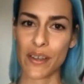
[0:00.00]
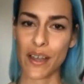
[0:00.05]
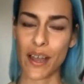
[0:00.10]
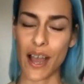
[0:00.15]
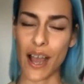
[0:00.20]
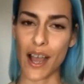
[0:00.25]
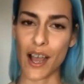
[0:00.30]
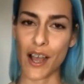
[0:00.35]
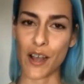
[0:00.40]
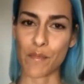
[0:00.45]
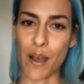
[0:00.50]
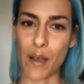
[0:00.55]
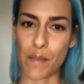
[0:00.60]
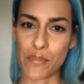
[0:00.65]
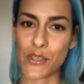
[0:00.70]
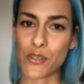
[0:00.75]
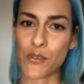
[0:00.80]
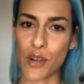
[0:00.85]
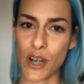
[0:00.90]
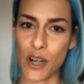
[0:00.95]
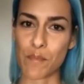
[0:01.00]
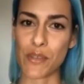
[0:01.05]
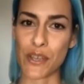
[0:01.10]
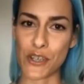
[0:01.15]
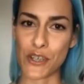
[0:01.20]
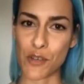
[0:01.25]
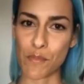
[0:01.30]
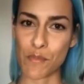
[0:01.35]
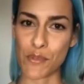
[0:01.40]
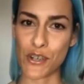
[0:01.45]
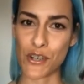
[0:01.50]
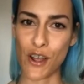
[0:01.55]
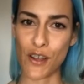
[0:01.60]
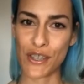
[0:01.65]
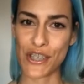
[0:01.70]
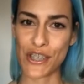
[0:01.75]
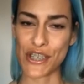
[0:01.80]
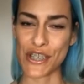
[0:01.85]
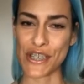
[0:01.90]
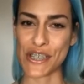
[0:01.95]
I'm still going to be a
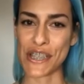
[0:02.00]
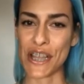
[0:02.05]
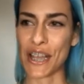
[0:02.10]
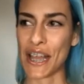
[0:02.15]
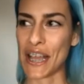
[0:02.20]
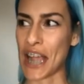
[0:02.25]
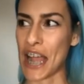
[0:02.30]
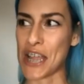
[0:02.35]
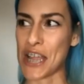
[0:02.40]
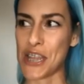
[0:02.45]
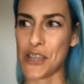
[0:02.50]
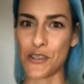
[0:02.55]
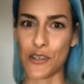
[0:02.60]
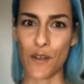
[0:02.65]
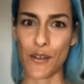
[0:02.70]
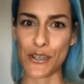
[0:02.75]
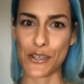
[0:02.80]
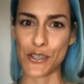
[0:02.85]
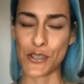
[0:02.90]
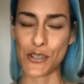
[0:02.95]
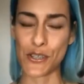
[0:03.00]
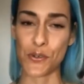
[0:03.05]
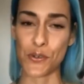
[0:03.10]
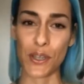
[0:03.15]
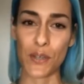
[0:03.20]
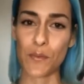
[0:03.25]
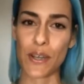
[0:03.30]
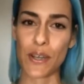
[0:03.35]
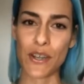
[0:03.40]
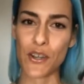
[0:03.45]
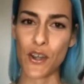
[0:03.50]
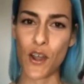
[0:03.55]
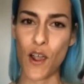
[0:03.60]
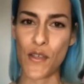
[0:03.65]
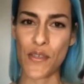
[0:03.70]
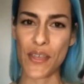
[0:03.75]
dermatologist." They're like, "Are you going to school?" I went, "No."